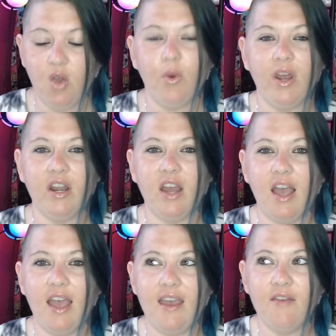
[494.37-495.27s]
Whenever
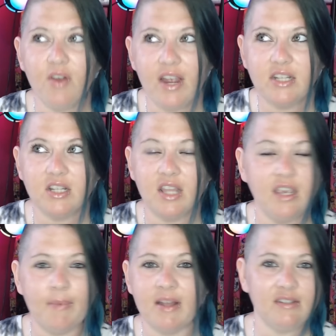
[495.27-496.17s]
I
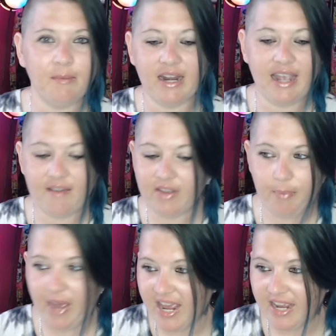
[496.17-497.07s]
think about somebody having a
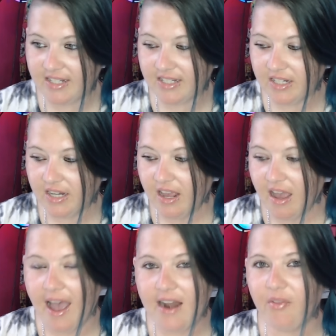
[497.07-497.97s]
pet,
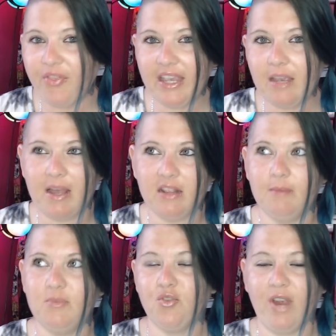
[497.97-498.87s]
I don't think about
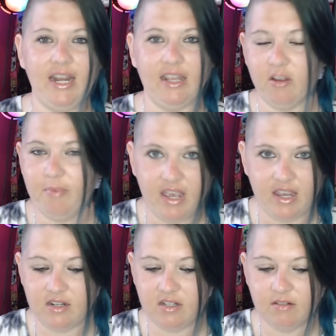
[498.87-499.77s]
them training their
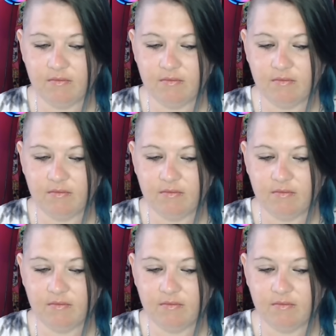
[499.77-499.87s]
pet.